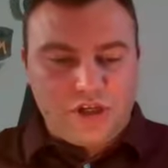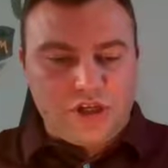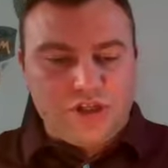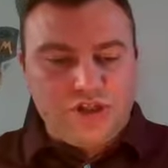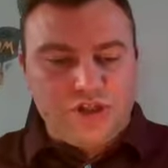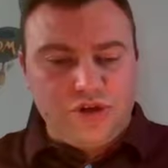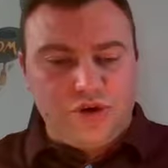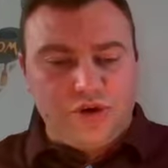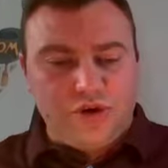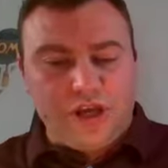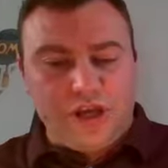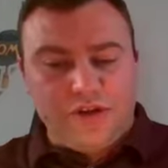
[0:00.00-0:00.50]

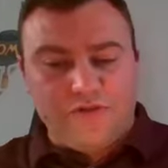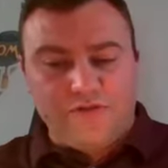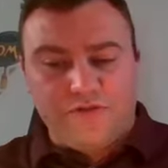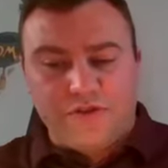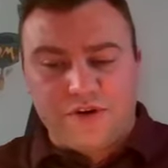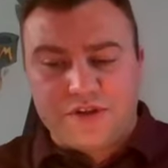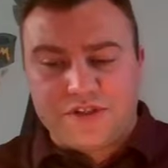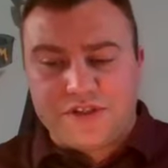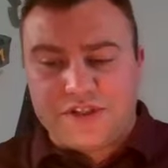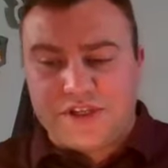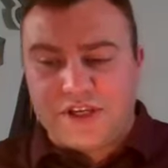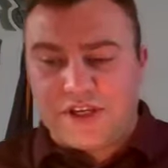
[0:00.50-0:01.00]
So again,
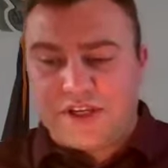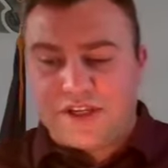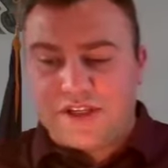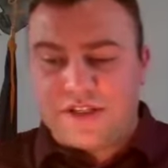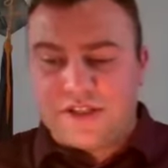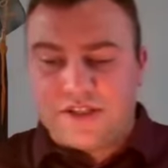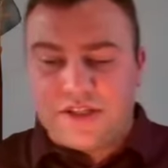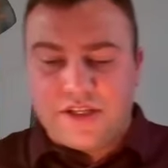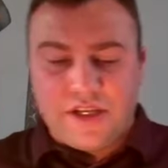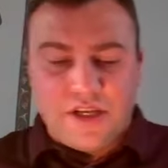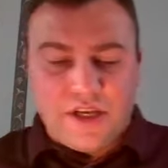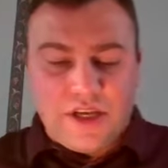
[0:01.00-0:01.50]

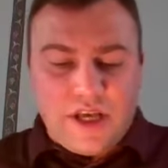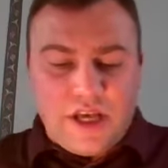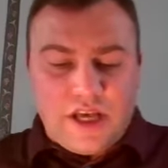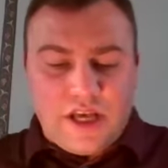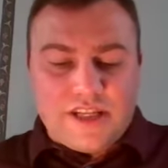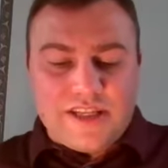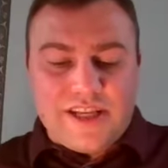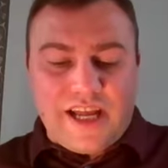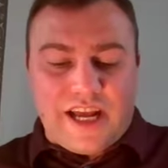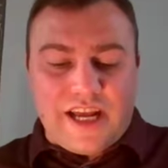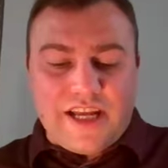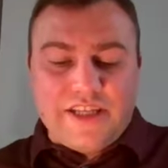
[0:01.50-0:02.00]
verses
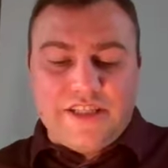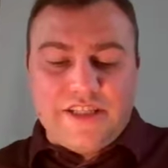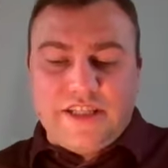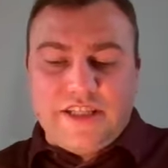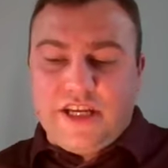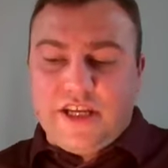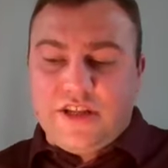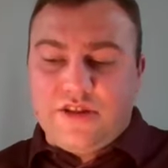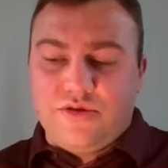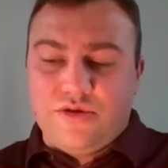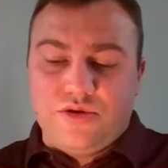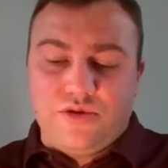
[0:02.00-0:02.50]

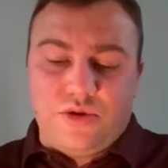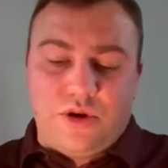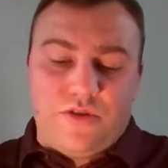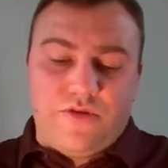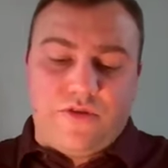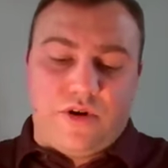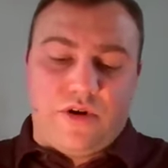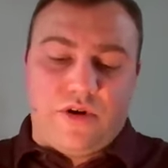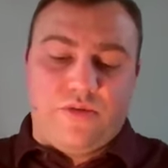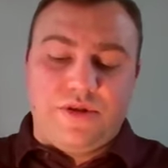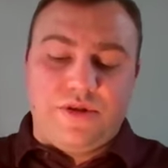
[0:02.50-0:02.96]
19 through 24,